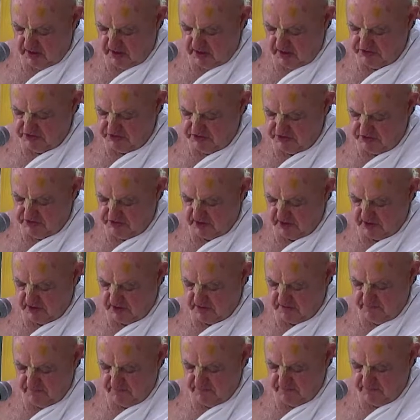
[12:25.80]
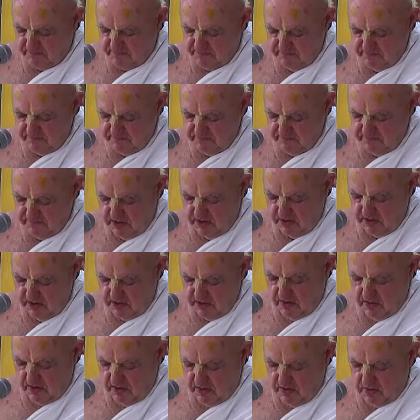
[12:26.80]
Anityatam.
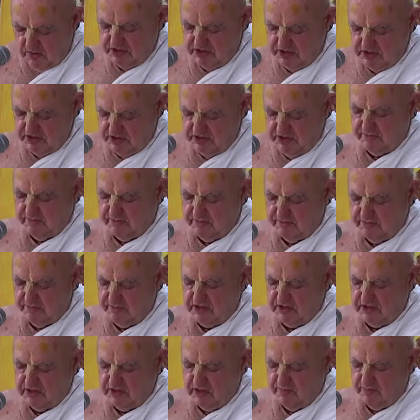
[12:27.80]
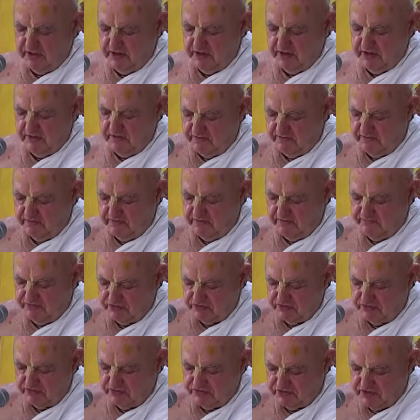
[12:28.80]
One should give up the company of
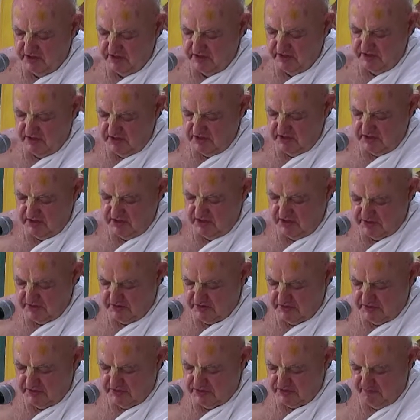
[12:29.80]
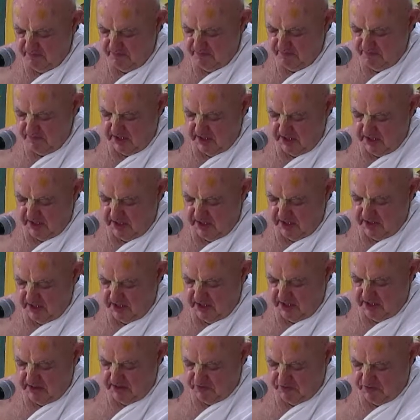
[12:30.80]
devils, demons,
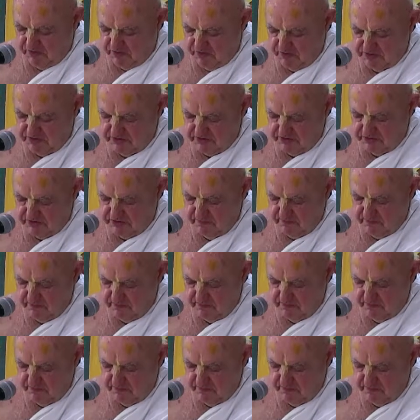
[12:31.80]
and non-devotees,